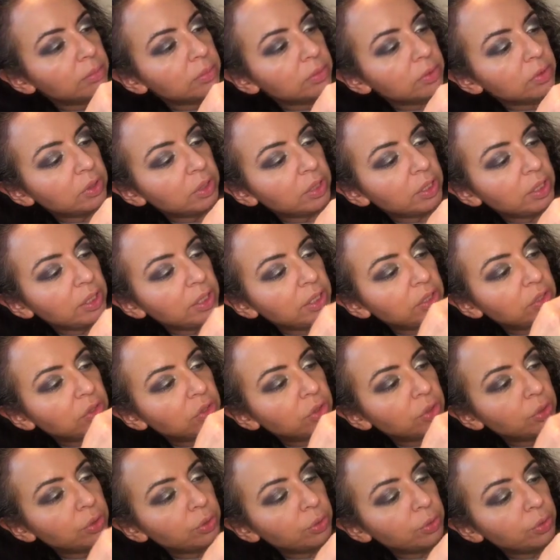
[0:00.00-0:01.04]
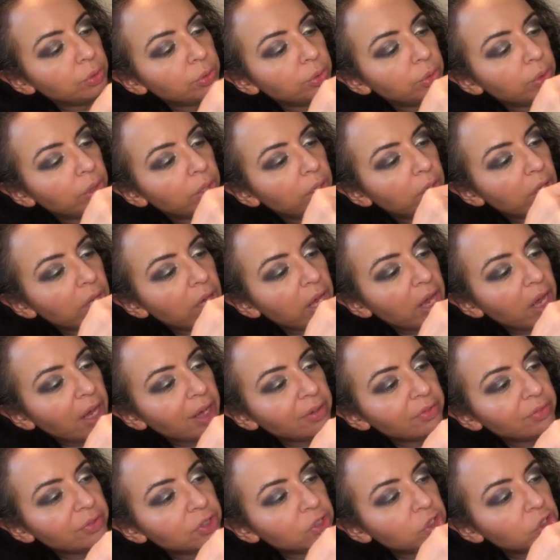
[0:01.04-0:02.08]
these two
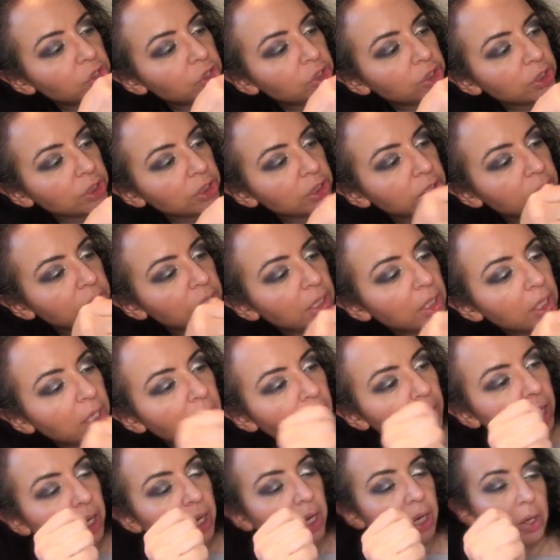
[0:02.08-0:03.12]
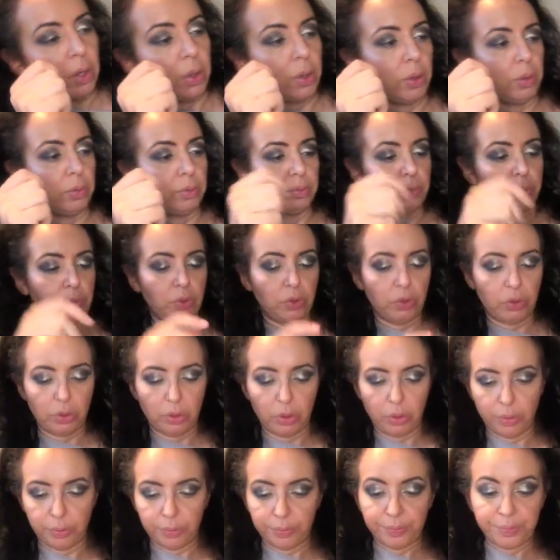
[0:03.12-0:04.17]
have a sheen.
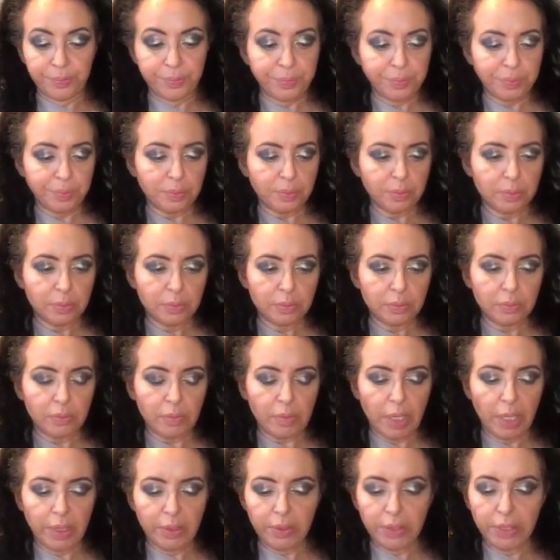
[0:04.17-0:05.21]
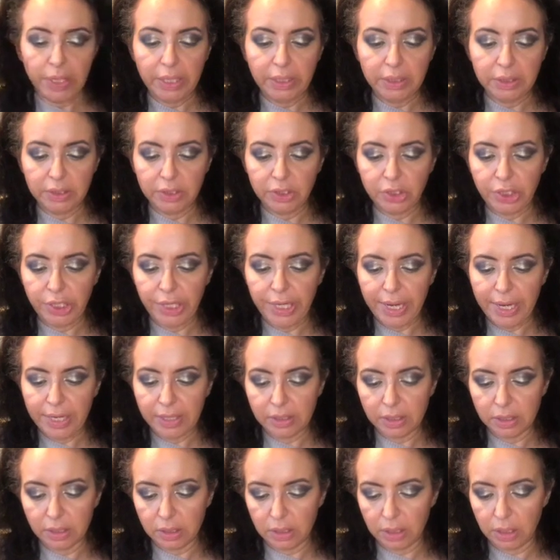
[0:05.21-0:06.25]
So then she
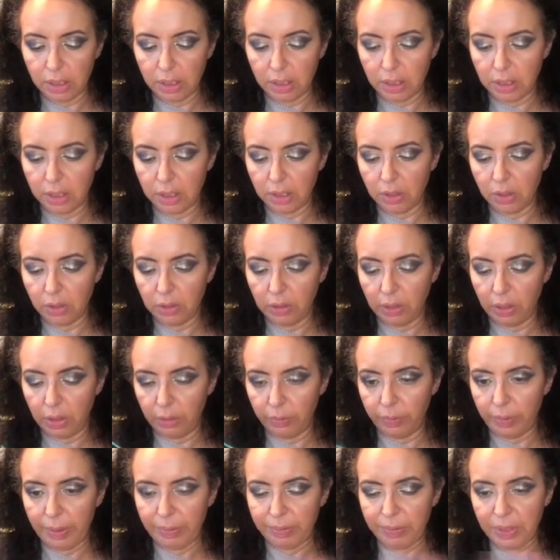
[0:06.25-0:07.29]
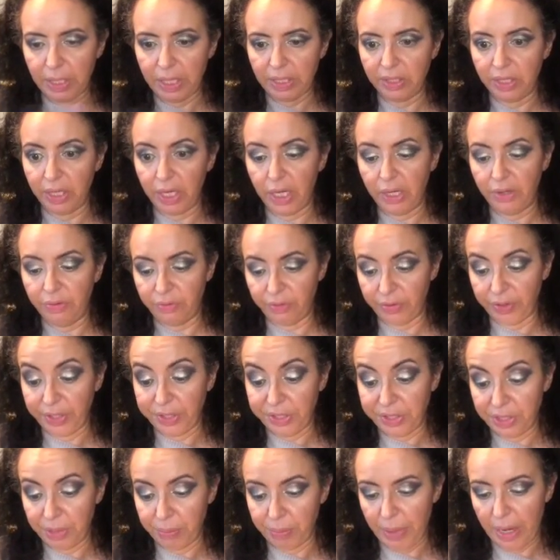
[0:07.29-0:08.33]
has on her website the
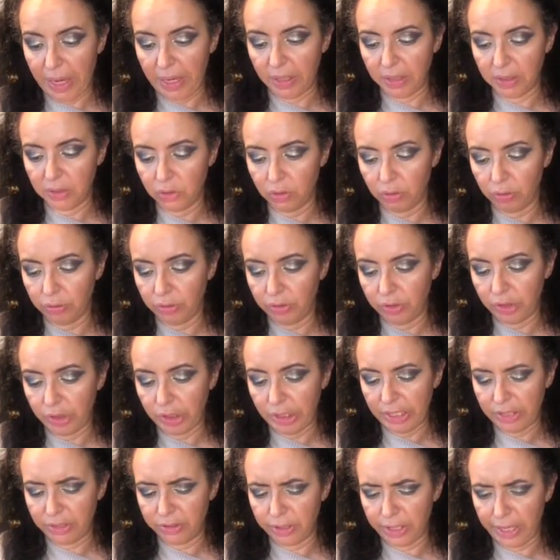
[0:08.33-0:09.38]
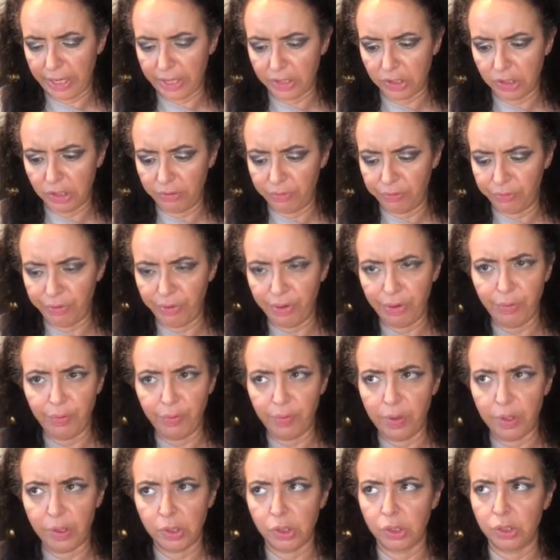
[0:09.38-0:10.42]
Infinity palette. So she has actually 3
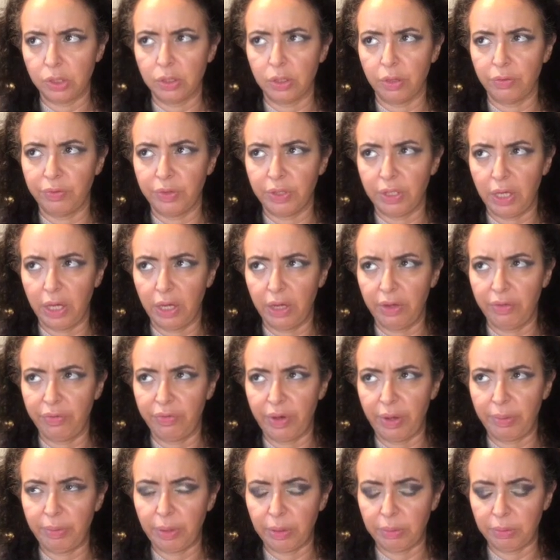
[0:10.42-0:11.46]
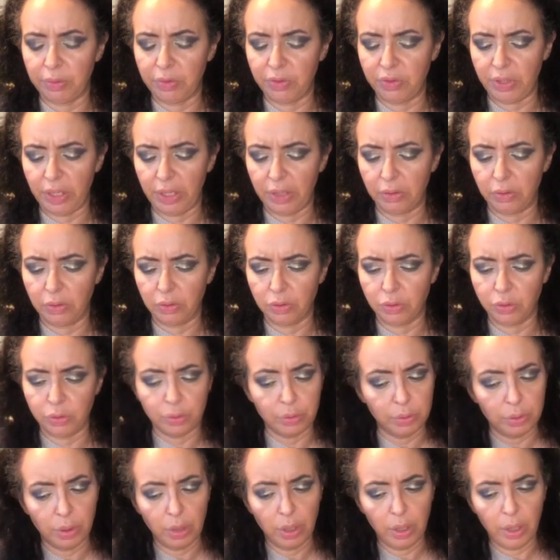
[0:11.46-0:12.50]
versions of it, if I'm not mistaken, or 2.